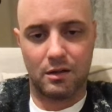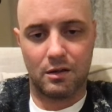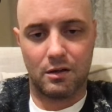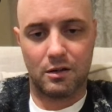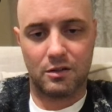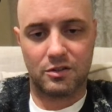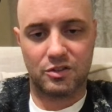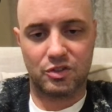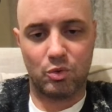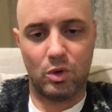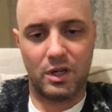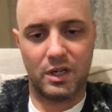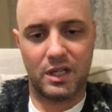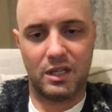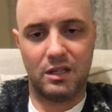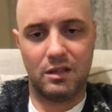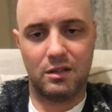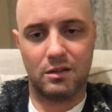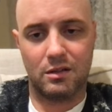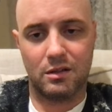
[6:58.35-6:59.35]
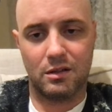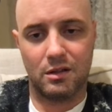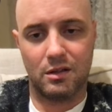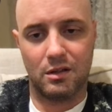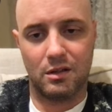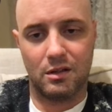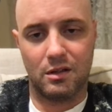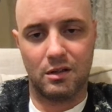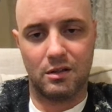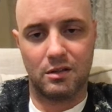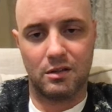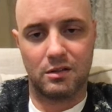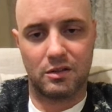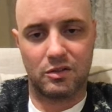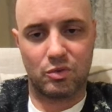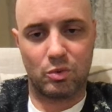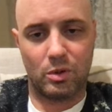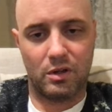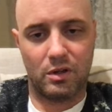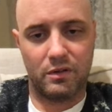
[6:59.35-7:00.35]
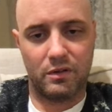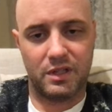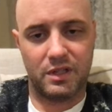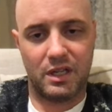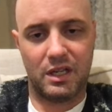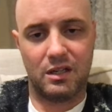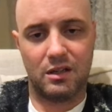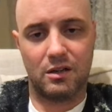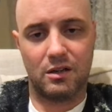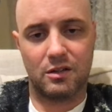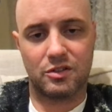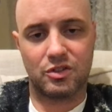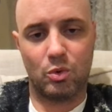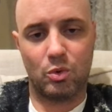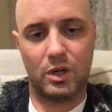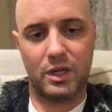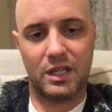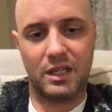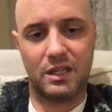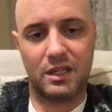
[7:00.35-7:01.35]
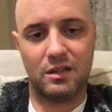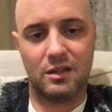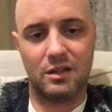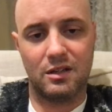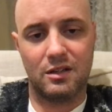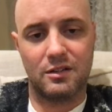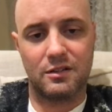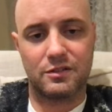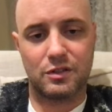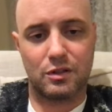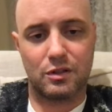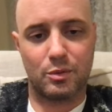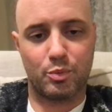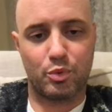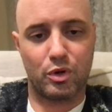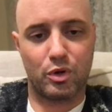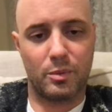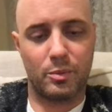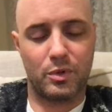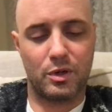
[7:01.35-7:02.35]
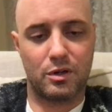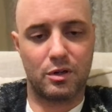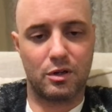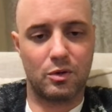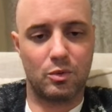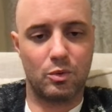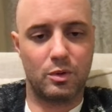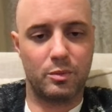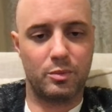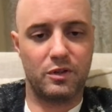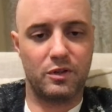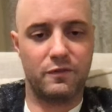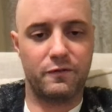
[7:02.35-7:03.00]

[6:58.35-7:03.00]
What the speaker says: are 20. 12 and 8 are 20. So the perimeter would be